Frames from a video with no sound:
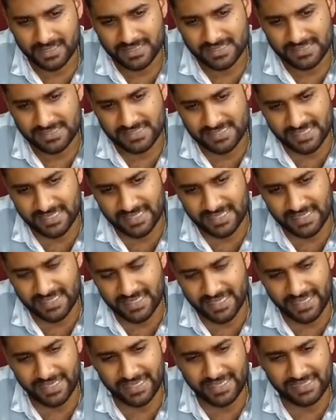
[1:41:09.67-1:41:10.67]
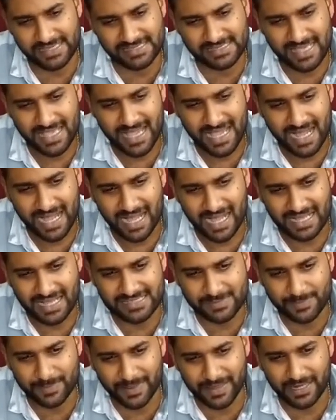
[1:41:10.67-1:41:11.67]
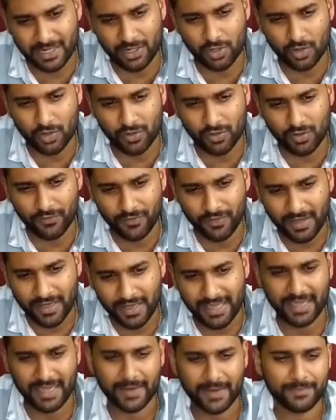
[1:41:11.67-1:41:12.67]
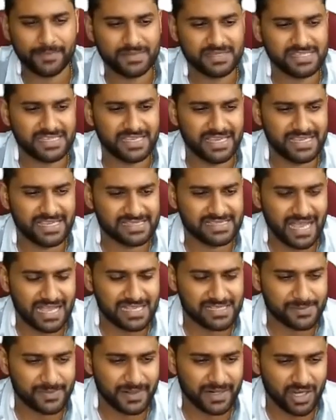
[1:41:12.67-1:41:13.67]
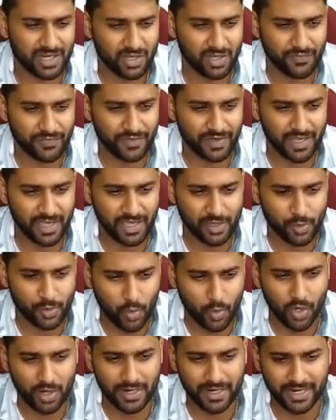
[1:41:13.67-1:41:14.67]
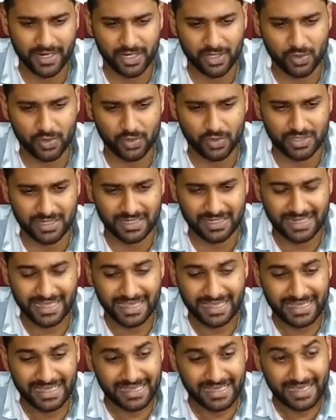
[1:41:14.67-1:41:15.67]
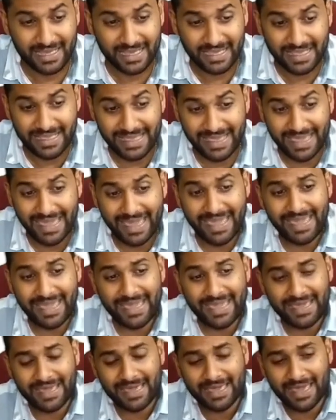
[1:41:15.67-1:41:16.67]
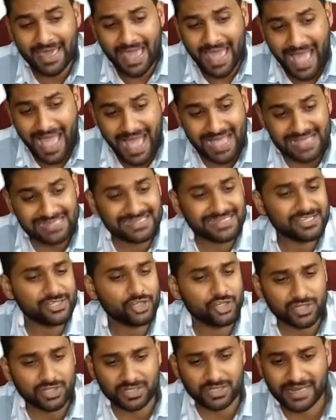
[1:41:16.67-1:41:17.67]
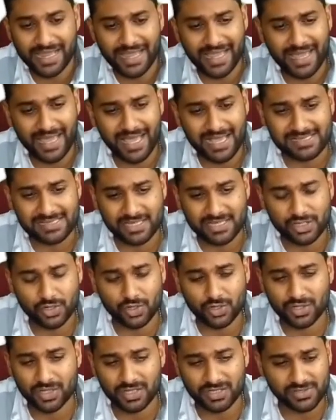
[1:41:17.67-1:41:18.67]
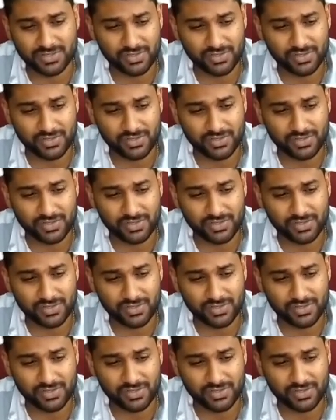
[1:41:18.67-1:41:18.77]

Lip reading: C is husband of A. C is a husband of A. You already know that A has a daughter. A has a daughter.